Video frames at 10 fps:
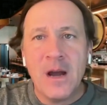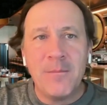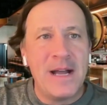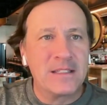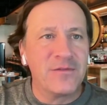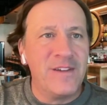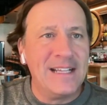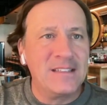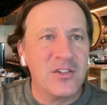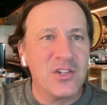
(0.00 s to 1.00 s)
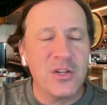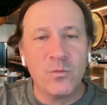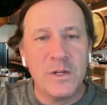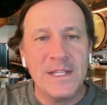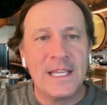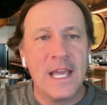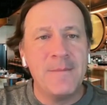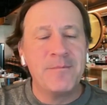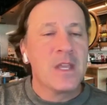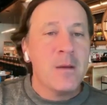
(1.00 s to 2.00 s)
about the fact that you didn't win the
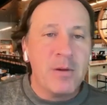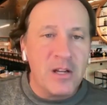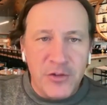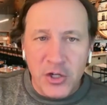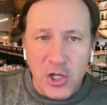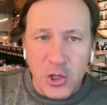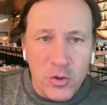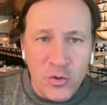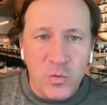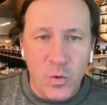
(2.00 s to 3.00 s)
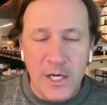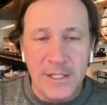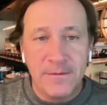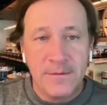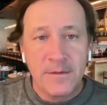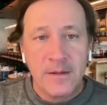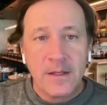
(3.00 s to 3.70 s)
game. But if you're going to lose one,